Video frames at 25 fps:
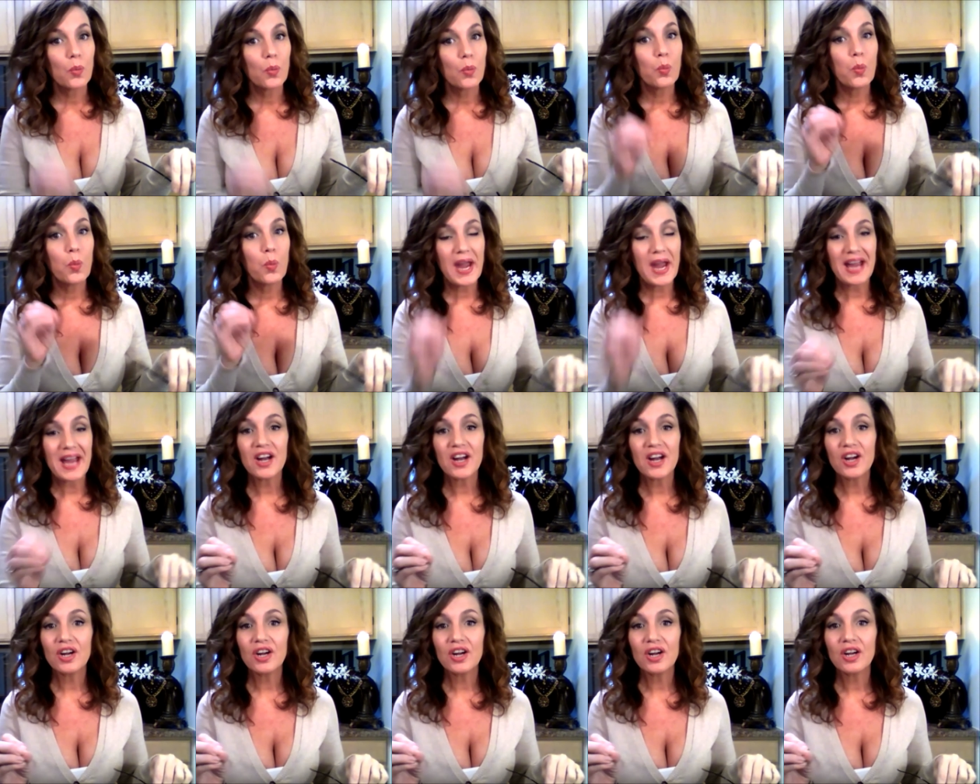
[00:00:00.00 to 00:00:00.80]

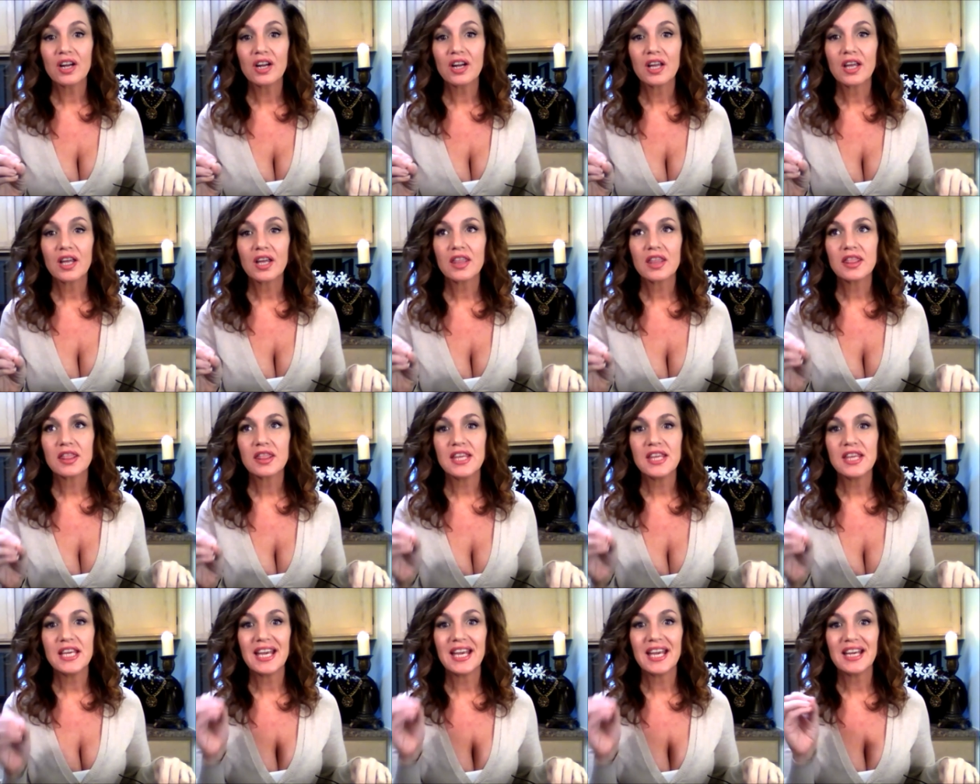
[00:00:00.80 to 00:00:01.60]
Where
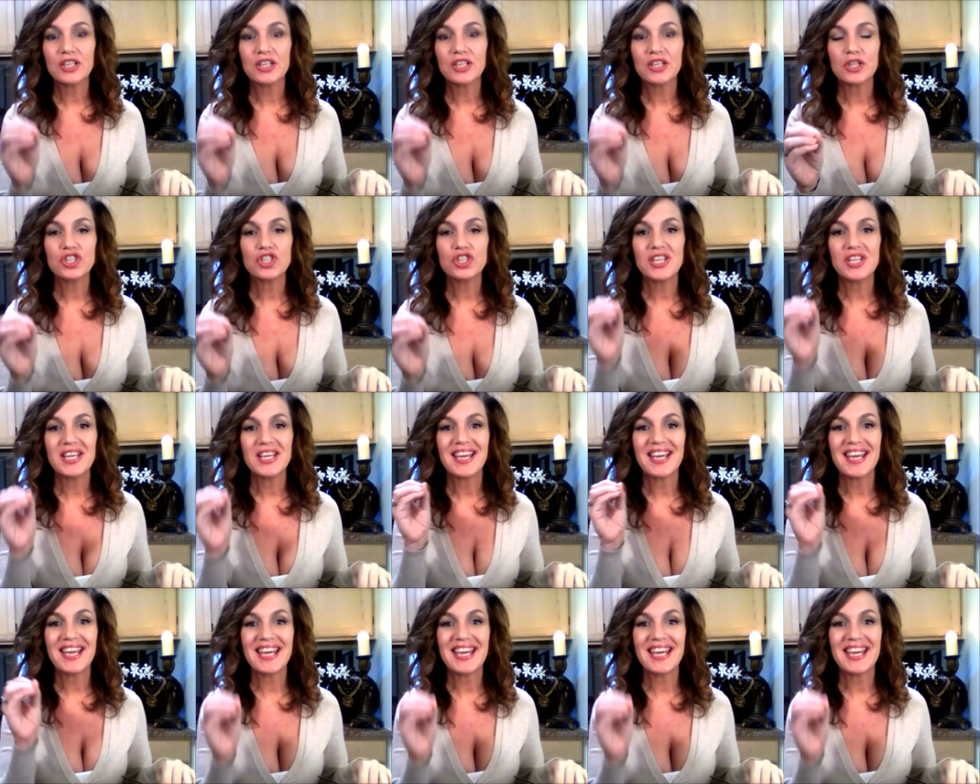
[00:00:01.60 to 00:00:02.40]
the energy
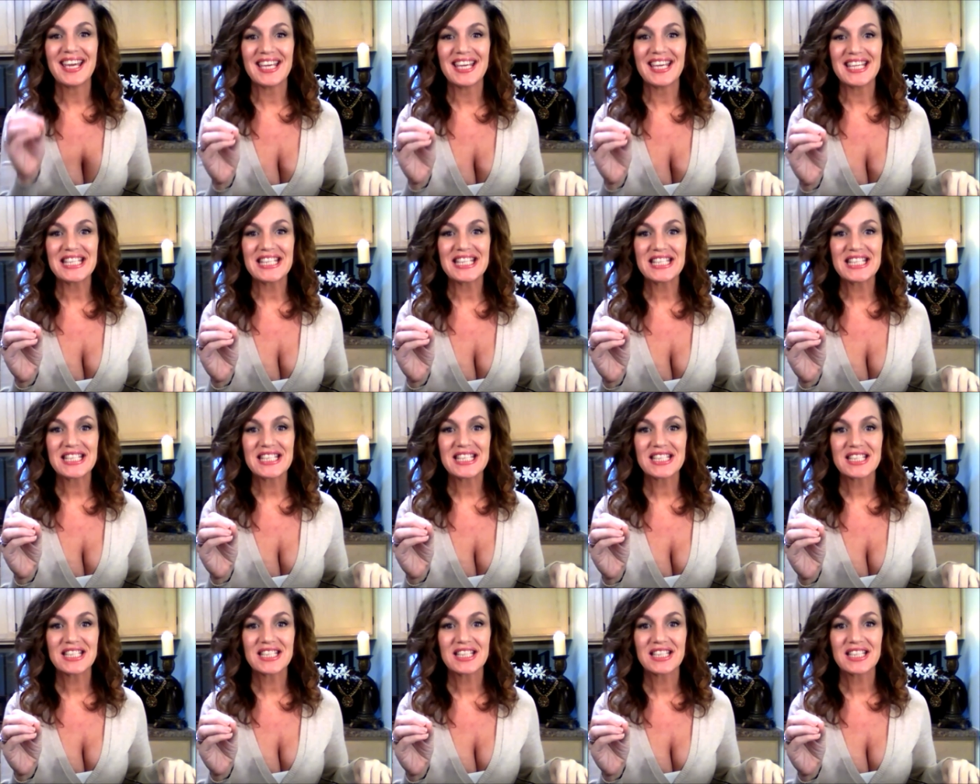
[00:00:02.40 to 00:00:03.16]
is